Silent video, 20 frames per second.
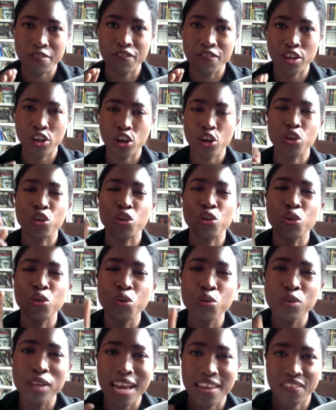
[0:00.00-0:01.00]
vinegar
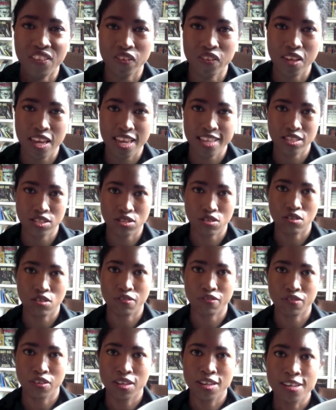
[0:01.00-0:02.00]
you like the taste of.